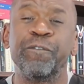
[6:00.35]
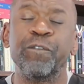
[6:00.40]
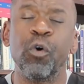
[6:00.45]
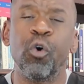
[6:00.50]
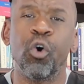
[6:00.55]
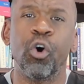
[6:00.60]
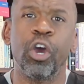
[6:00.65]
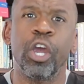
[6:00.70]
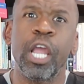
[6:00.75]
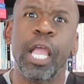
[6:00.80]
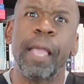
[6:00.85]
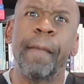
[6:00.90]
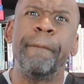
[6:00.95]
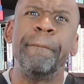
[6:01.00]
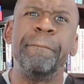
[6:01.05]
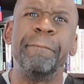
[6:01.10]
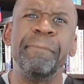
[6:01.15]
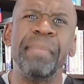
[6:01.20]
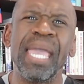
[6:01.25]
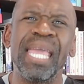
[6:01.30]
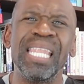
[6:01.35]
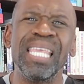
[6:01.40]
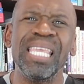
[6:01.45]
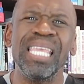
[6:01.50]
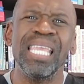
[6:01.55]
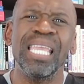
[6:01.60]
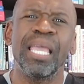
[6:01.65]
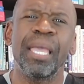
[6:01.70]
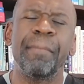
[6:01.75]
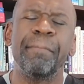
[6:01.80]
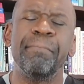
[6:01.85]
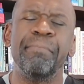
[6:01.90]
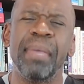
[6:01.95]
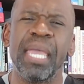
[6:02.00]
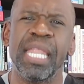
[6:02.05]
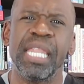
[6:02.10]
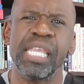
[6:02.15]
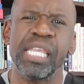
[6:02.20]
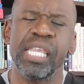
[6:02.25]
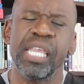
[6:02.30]
for many,
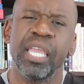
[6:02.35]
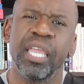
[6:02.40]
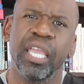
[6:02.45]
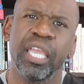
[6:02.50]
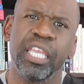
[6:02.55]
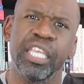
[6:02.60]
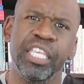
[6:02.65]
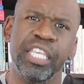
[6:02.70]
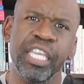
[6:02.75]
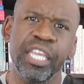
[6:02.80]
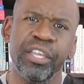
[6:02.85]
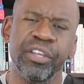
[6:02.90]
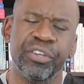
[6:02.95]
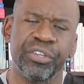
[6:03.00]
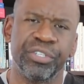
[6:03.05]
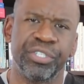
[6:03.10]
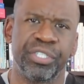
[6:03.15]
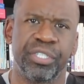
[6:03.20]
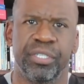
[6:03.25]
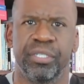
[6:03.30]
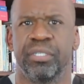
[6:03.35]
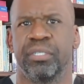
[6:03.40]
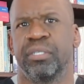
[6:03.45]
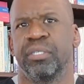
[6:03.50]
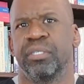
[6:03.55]
many years.